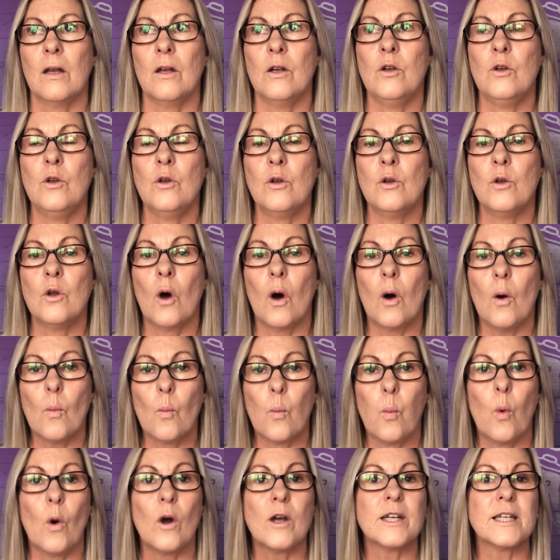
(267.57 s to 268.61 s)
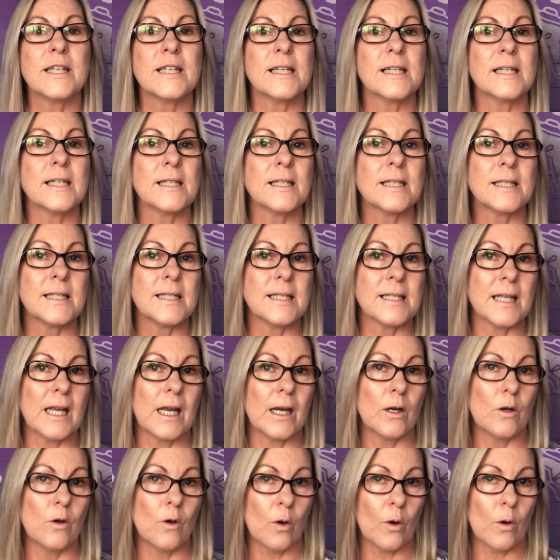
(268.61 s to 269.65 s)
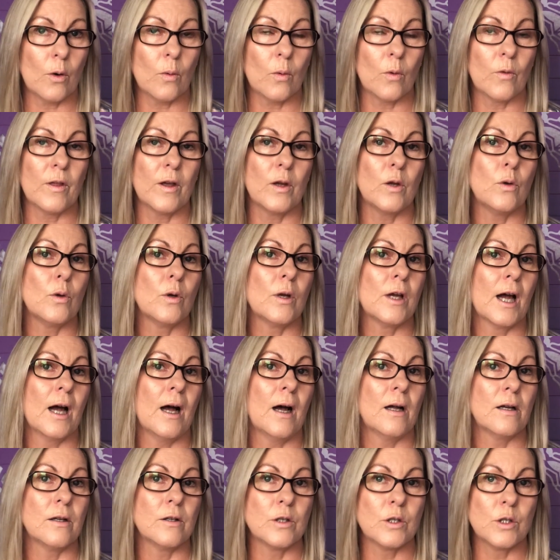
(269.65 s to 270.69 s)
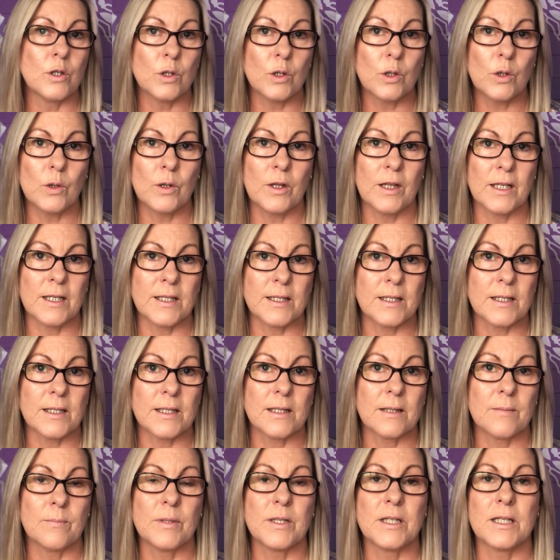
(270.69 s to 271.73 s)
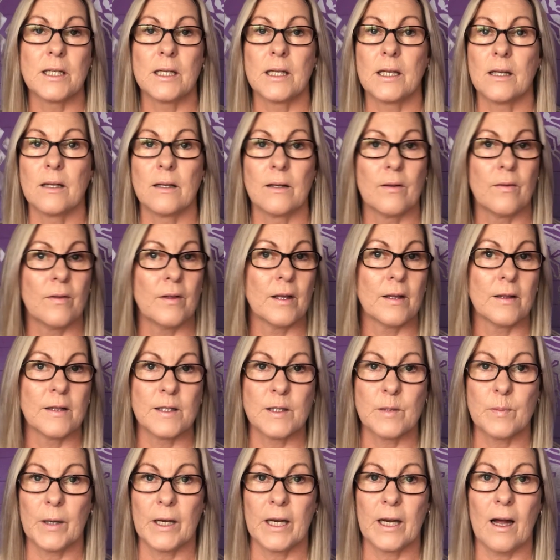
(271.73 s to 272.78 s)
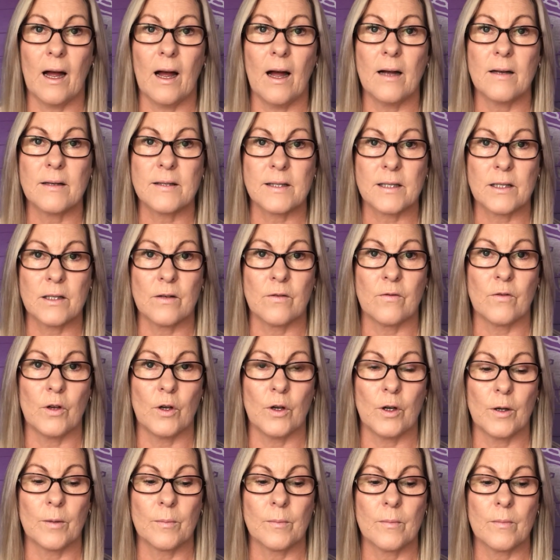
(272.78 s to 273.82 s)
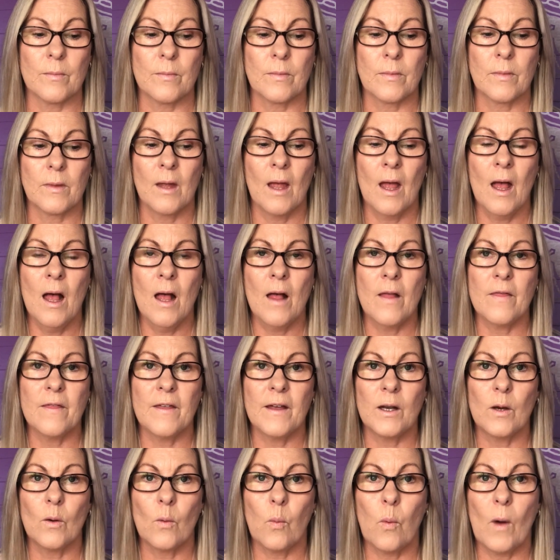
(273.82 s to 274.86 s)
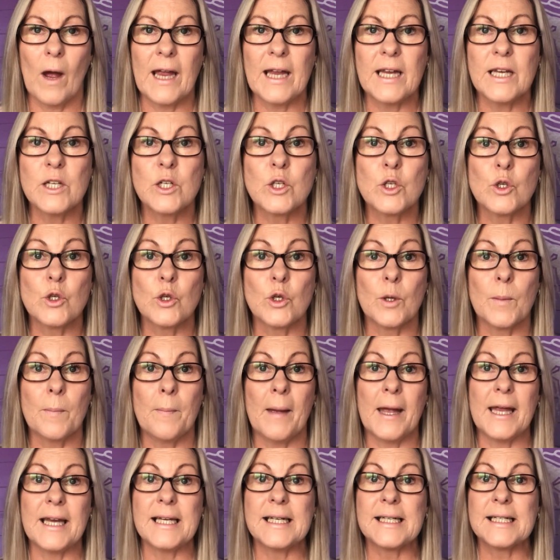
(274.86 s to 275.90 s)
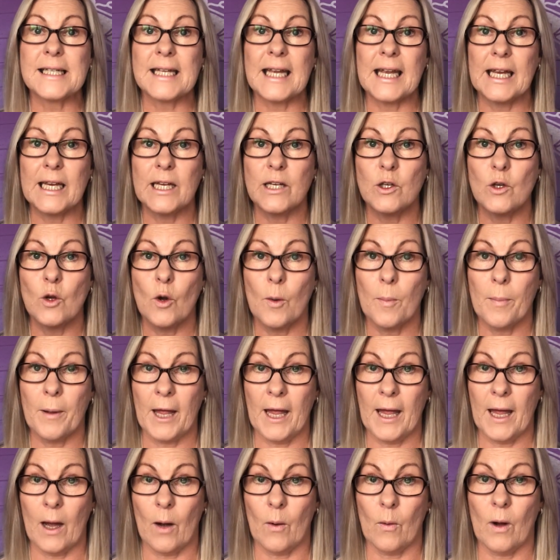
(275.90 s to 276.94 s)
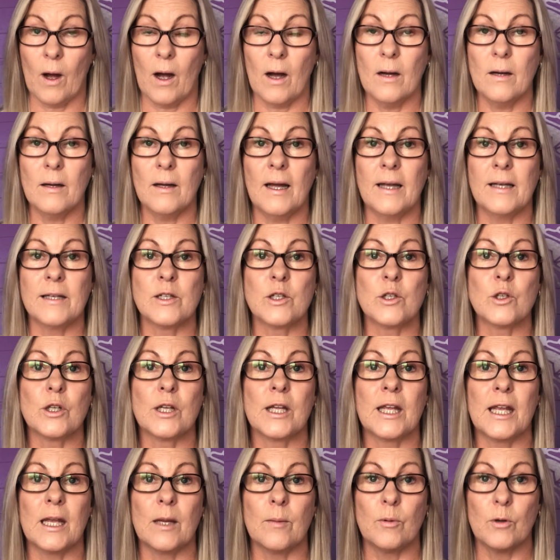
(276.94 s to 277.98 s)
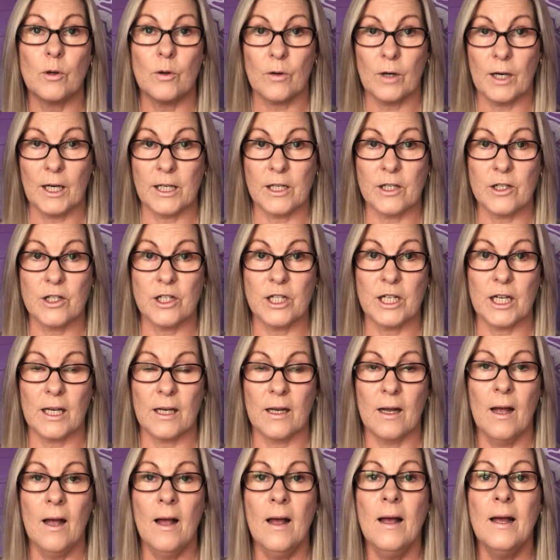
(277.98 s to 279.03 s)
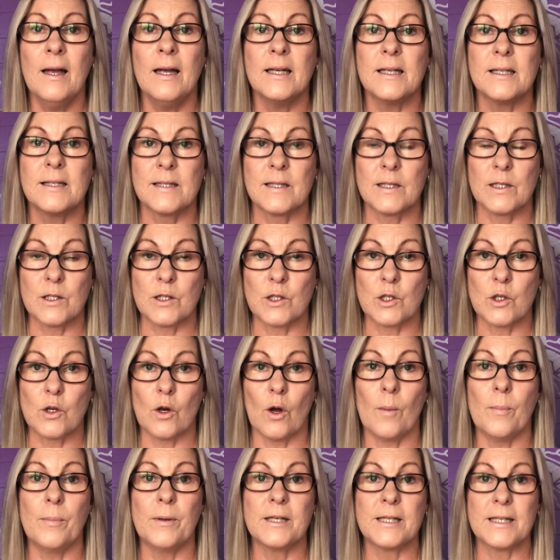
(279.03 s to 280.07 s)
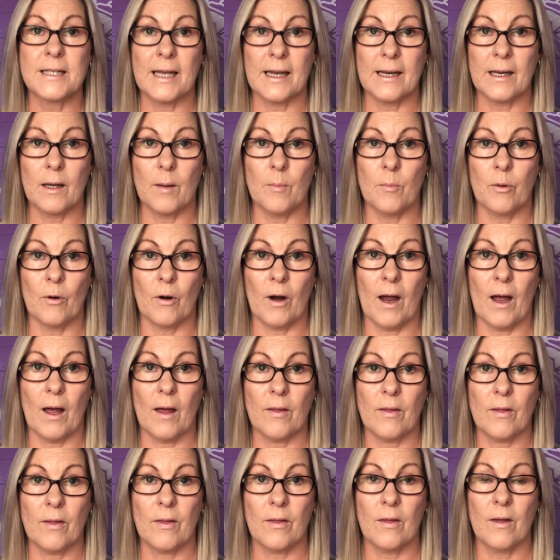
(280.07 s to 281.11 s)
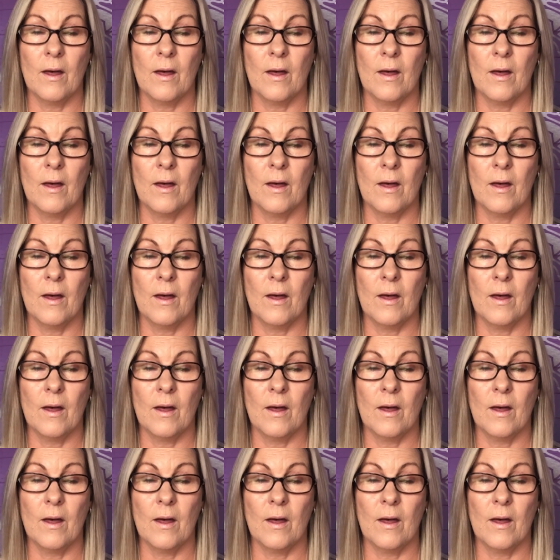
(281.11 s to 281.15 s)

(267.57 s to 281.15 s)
not wanting to say no, or that you can't do this particular thing that's being asked of you, then a way to maintain your power and to keep your energy is to stop and take a breath